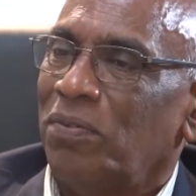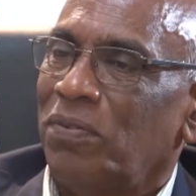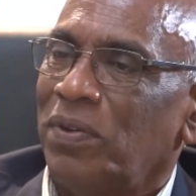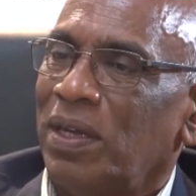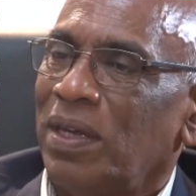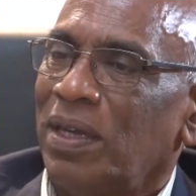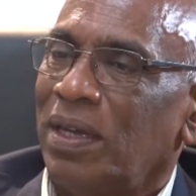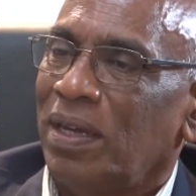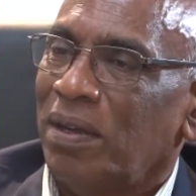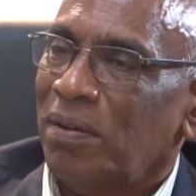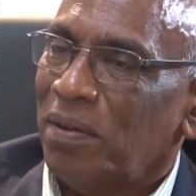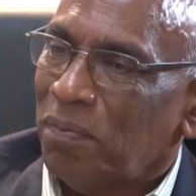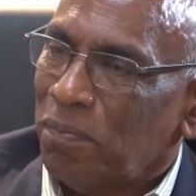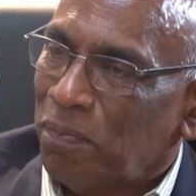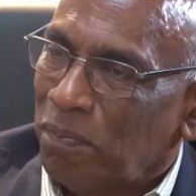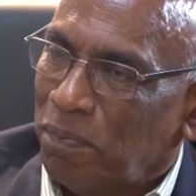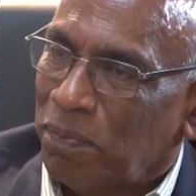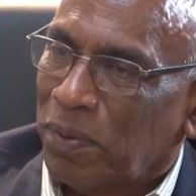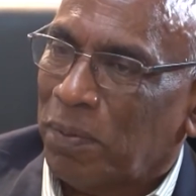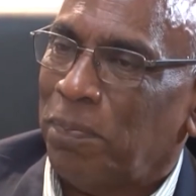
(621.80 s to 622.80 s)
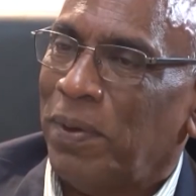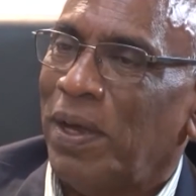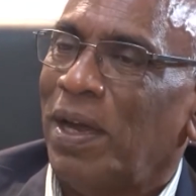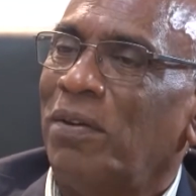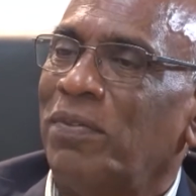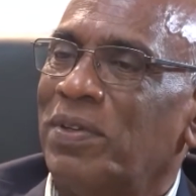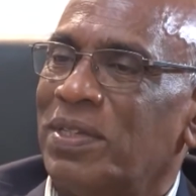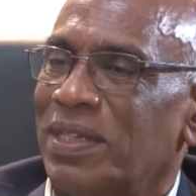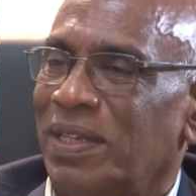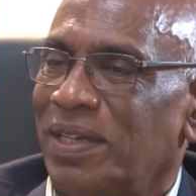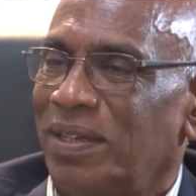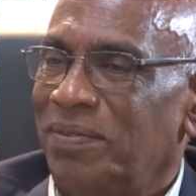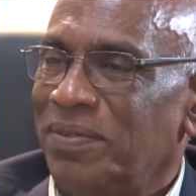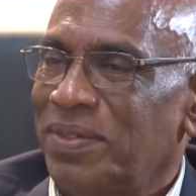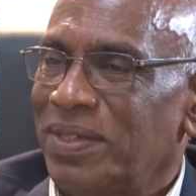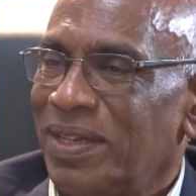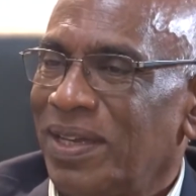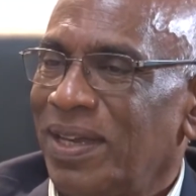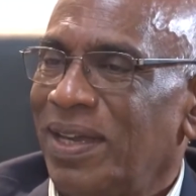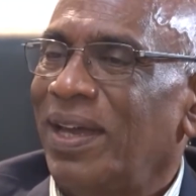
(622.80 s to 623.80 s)
We prepare
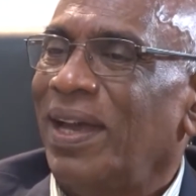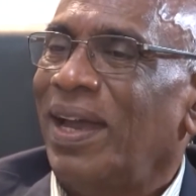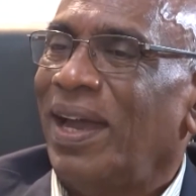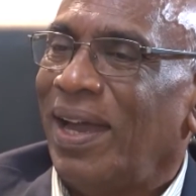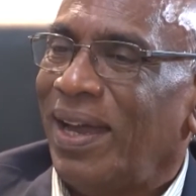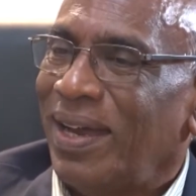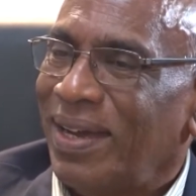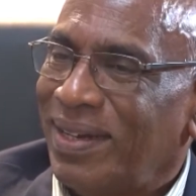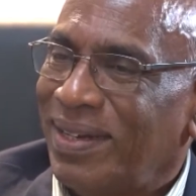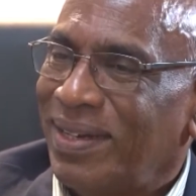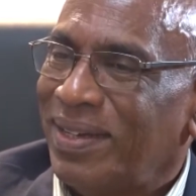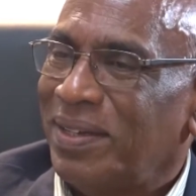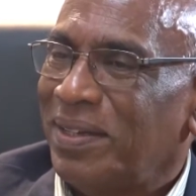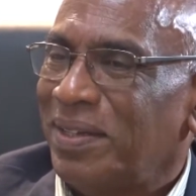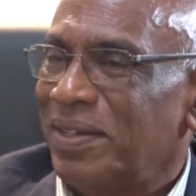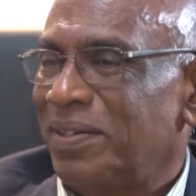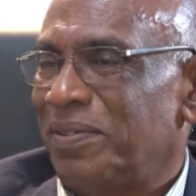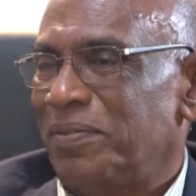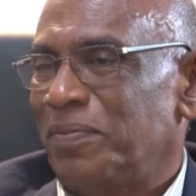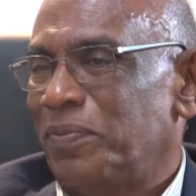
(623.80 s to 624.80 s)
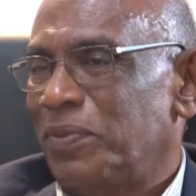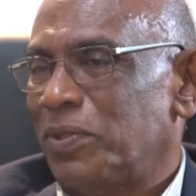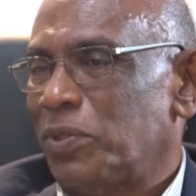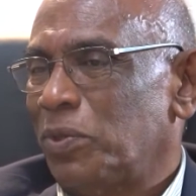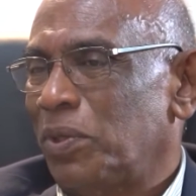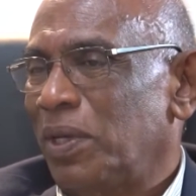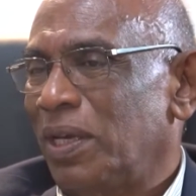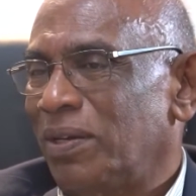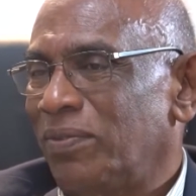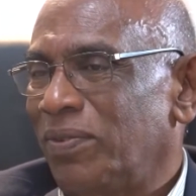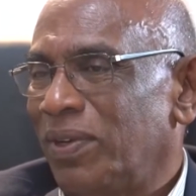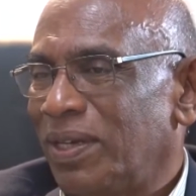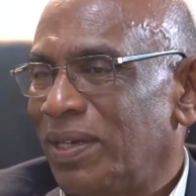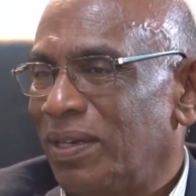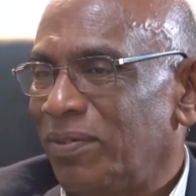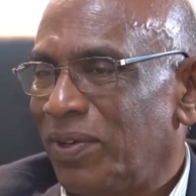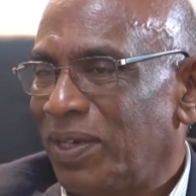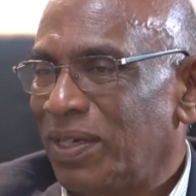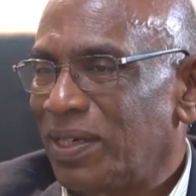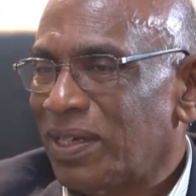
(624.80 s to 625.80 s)
ourselves, and so that
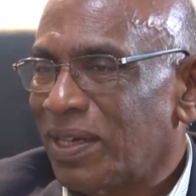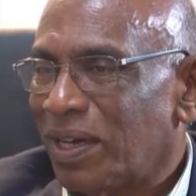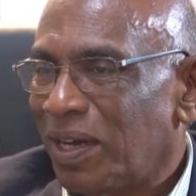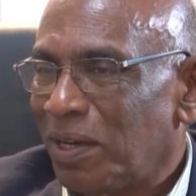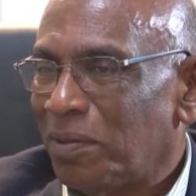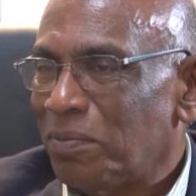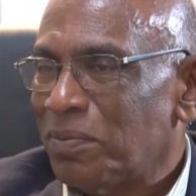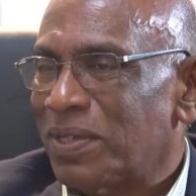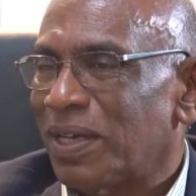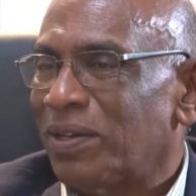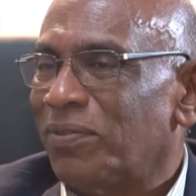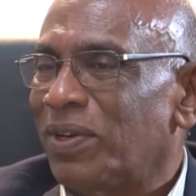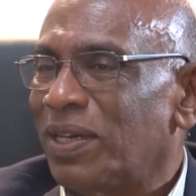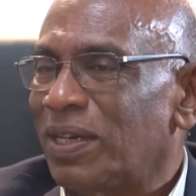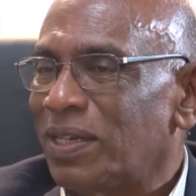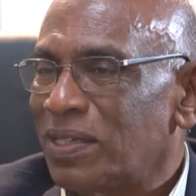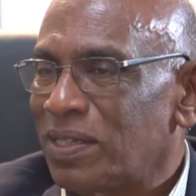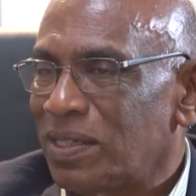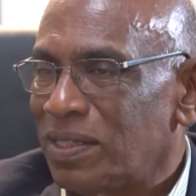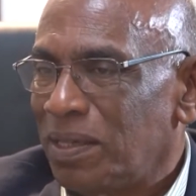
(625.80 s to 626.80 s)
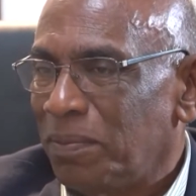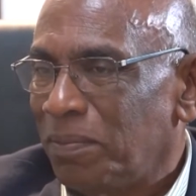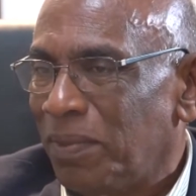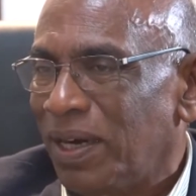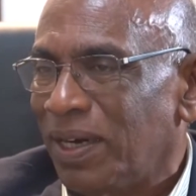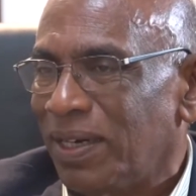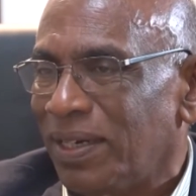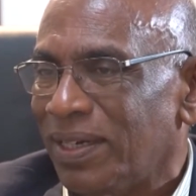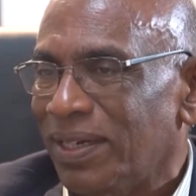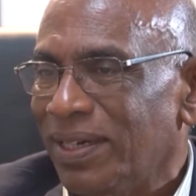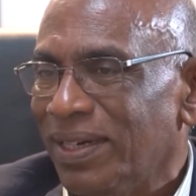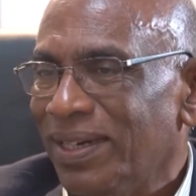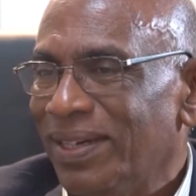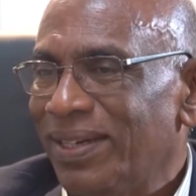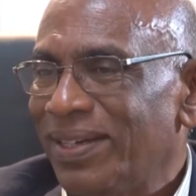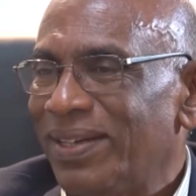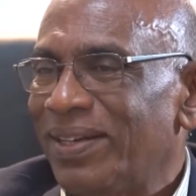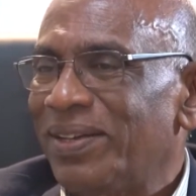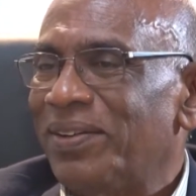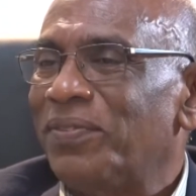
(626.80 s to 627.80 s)
when it comes and when it is demanded,
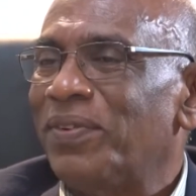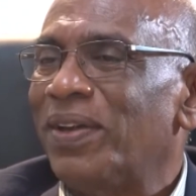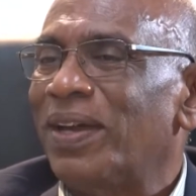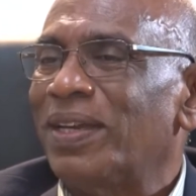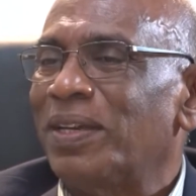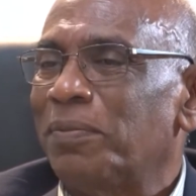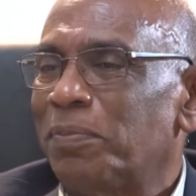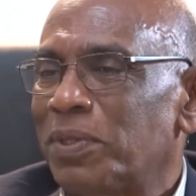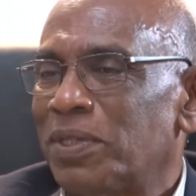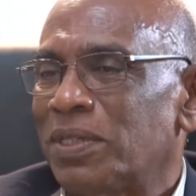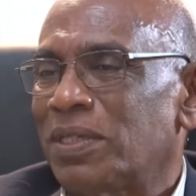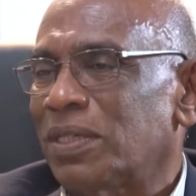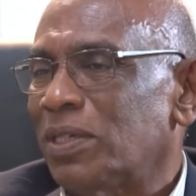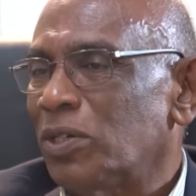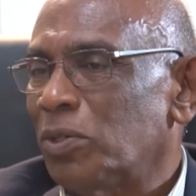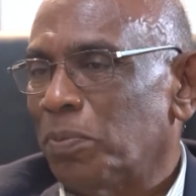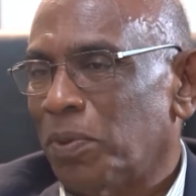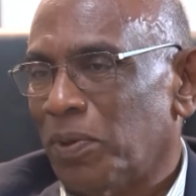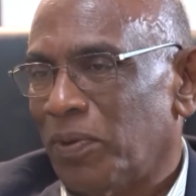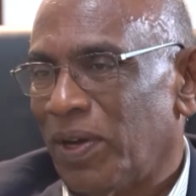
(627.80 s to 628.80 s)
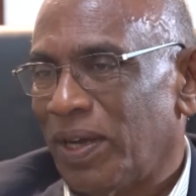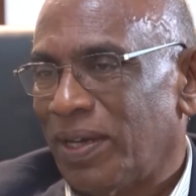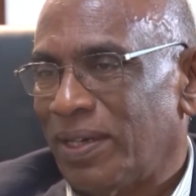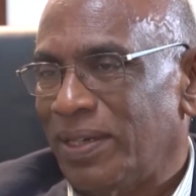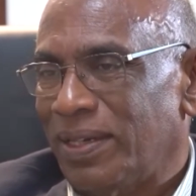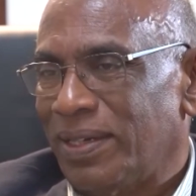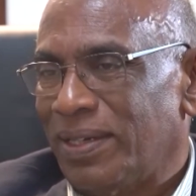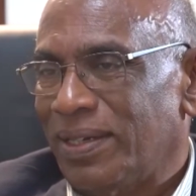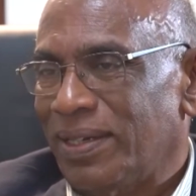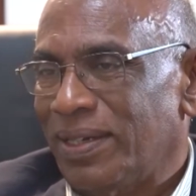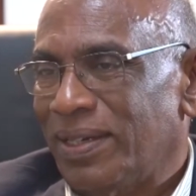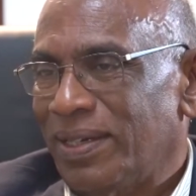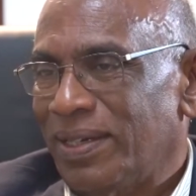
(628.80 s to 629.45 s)
we are in a position to provide it.